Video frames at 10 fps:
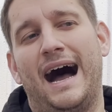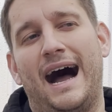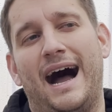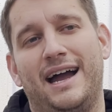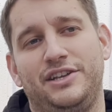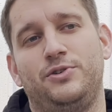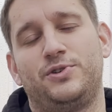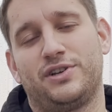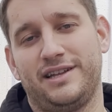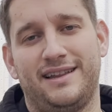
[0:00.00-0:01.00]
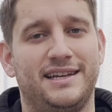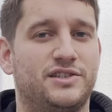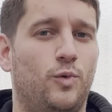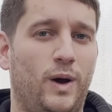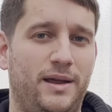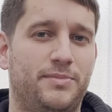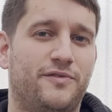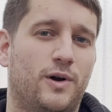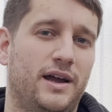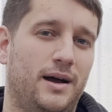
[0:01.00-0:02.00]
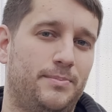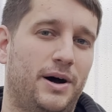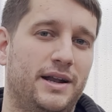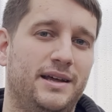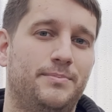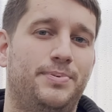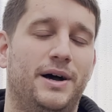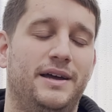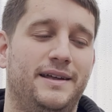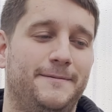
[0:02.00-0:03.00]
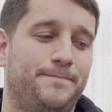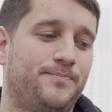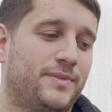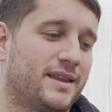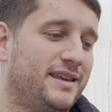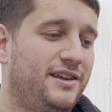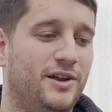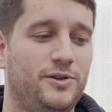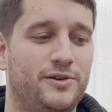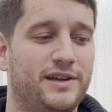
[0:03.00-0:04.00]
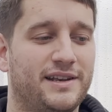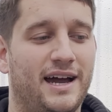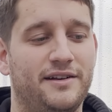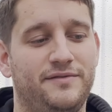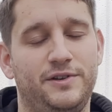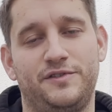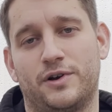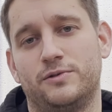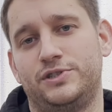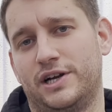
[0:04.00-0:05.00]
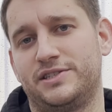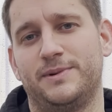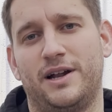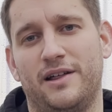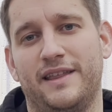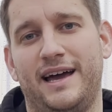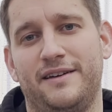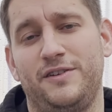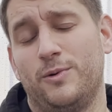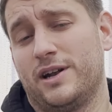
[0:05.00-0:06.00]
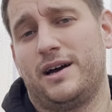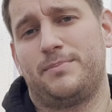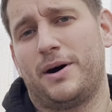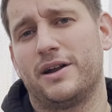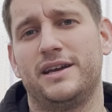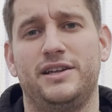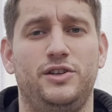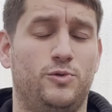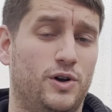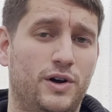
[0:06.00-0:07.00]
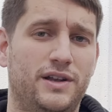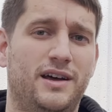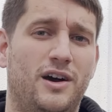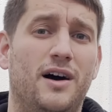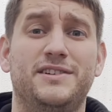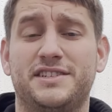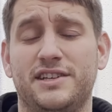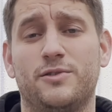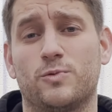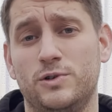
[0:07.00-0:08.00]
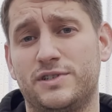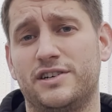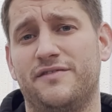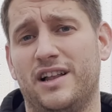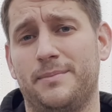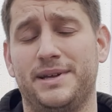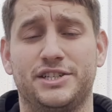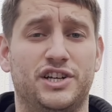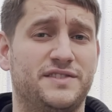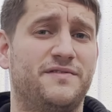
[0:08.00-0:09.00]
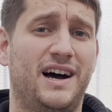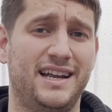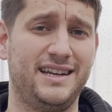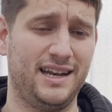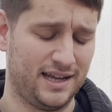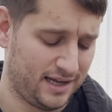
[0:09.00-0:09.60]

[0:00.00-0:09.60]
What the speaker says: I usually like to wait before I up pot it, but you can kind of use your own judgment on that. If you want to up pot it, you could. Obviously, the roots are developing just fine.